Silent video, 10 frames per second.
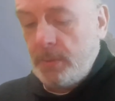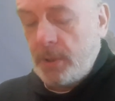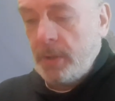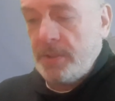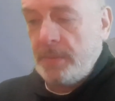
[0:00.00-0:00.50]
one
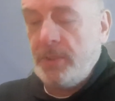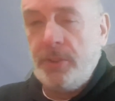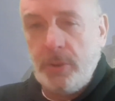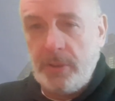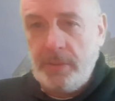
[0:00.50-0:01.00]
that goes up to
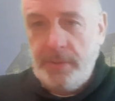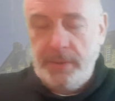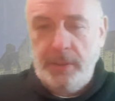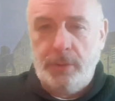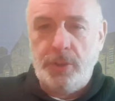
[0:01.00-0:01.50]

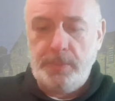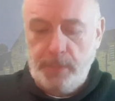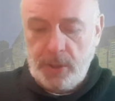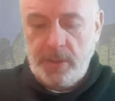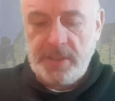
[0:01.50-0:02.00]
250 volts
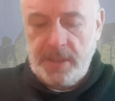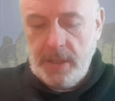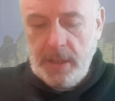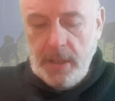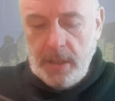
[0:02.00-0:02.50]
because
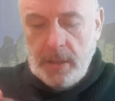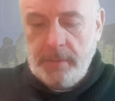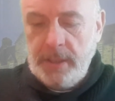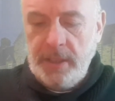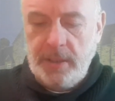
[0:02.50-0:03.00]
of
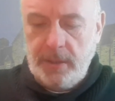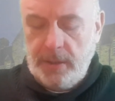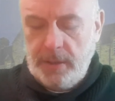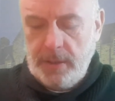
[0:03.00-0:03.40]
a little